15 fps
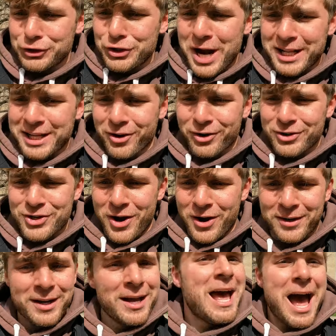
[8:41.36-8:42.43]
shiny
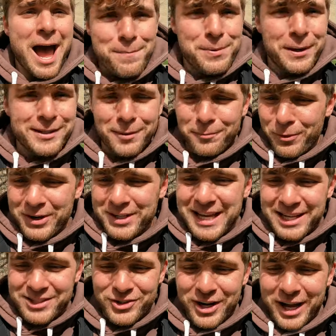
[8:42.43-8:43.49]
Kartana. I picked up one
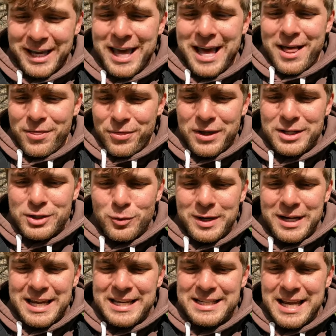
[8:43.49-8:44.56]
yesterday. This
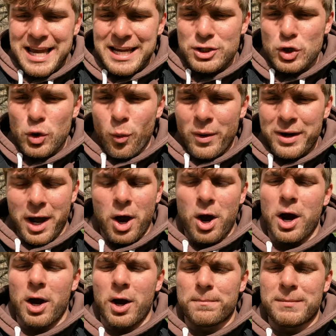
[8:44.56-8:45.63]
one is a 20,
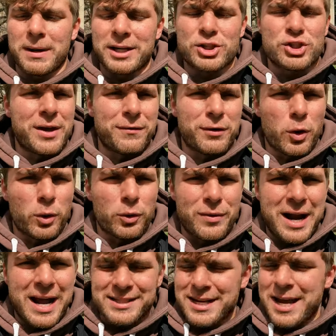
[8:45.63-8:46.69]
oh, I just gave it a golden
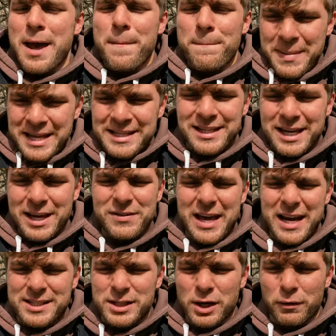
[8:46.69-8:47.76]
Razz. Meant to give
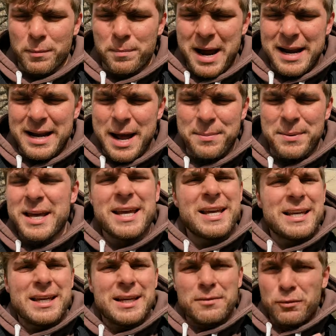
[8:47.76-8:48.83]
that a silver pineapple
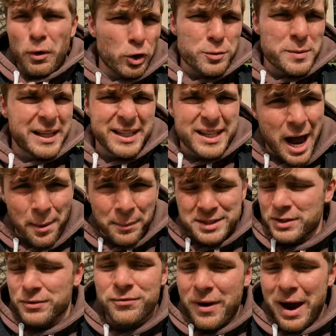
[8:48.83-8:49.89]
roast me in the
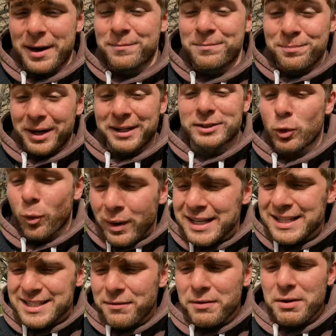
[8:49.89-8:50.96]
comments, it's fine. But
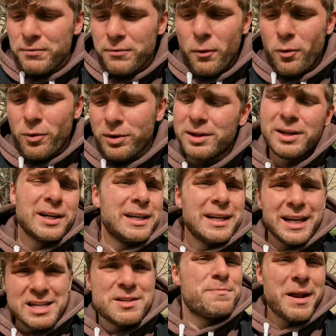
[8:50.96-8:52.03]
2074
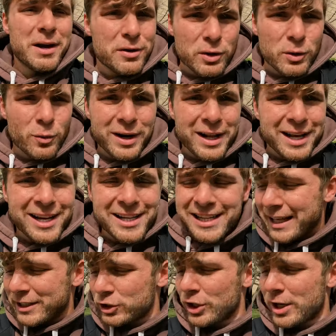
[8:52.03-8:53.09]
is better than the one I got
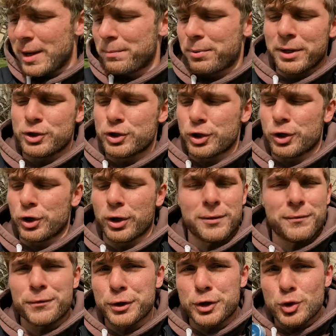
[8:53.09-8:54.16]
yesterday. I'm pretty sure you're
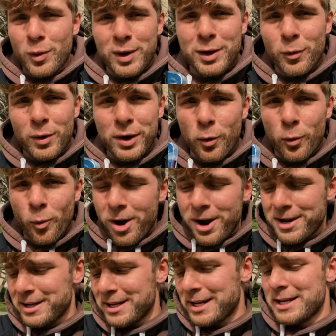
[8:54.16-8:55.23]
looking for a
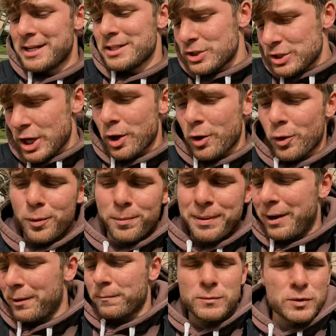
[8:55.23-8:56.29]
2101, so
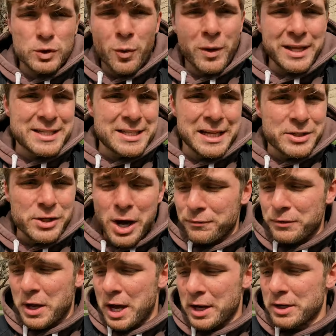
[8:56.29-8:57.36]
about 26
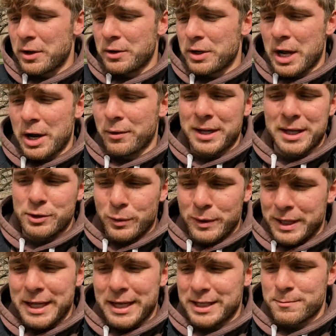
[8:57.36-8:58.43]
off the hundo, you know, it is
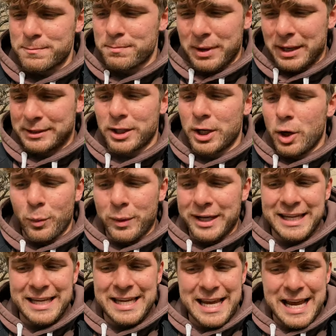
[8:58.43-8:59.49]
what it is. But
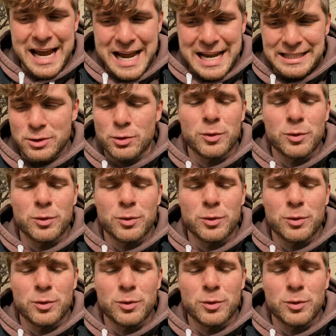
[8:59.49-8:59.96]
we got